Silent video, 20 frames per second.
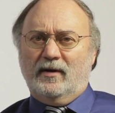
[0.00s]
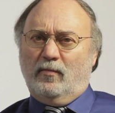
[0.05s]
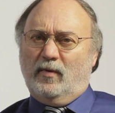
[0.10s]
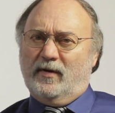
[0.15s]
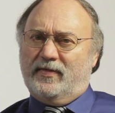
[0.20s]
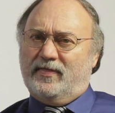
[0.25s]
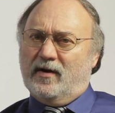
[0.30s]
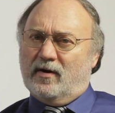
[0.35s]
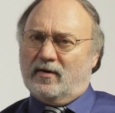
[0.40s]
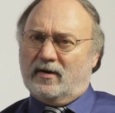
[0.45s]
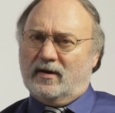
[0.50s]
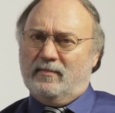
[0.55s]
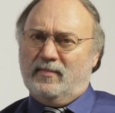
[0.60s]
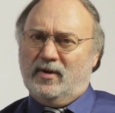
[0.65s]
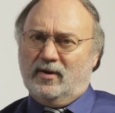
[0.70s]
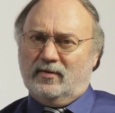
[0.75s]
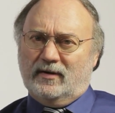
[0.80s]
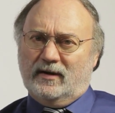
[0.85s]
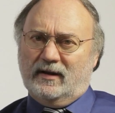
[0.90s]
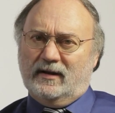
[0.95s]
with their
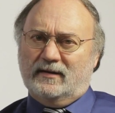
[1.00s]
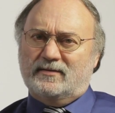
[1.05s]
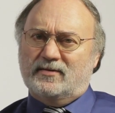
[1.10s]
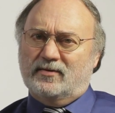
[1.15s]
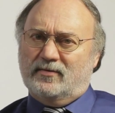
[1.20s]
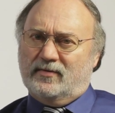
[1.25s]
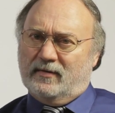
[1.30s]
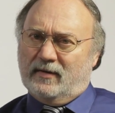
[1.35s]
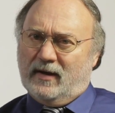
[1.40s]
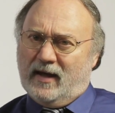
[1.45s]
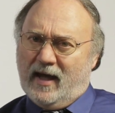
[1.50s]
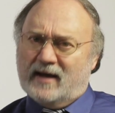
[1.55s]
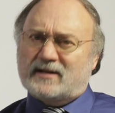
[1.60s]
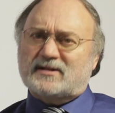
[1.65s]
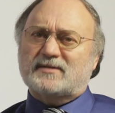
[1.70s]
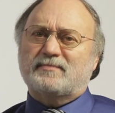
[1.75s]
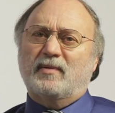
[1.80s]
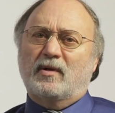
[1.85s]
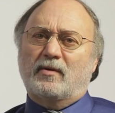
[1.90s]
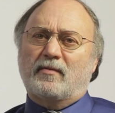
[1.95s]
community, to the
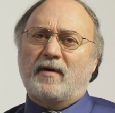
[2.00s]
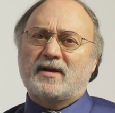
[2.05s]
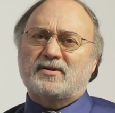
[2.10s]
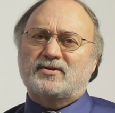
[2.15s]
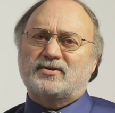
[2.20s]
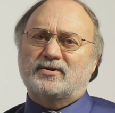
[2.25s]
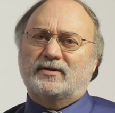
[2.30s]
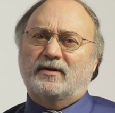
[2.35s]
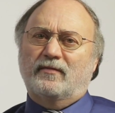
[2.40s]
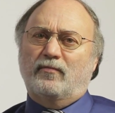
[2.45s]
exploration